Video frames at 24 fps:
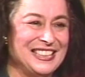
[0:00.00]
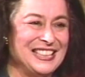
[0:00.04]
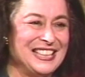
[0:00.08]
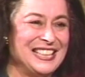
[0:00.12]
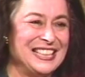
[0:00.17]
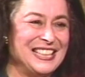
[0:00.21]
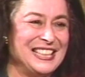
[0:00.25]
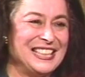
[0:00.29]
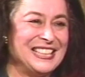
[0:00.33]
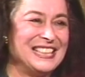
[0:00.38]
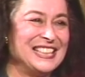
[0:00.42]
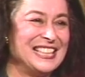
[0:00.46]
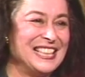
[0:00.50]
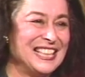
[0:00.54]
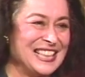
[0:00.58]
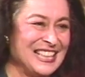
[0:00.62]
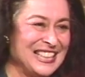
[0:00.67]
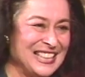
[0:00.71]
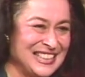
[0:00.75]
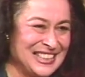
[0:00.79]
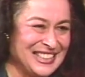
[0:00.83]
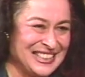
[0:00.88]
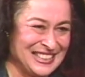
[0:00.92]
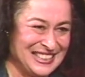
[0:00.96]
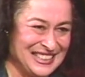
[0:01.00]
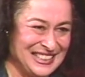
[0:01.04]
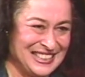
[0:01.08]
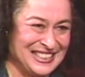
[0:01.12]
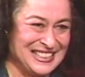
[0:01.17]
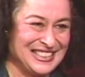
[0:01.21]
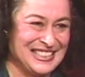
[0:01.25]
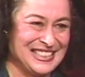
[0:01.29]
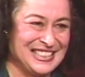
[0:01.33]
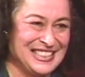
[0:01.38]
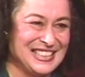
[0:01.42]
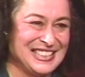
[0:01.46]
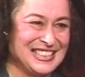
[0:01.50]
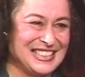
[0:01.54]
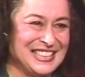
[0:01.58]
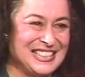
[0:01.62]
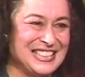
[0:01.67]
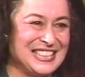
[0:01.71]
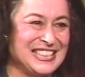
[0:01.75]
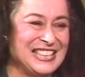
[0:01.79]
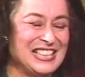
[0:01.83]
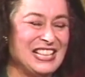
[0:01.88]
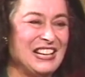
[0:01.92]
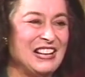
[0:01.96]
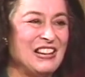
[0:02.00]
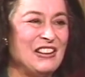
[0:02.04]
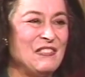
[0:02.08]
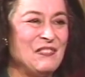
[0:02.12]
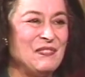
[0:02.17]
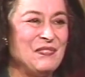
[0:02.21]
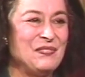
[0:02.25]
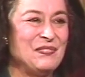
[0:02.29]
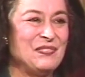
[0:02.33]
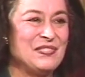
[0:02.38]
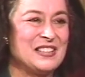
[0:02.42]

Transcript: yeah, it's really, really it. It was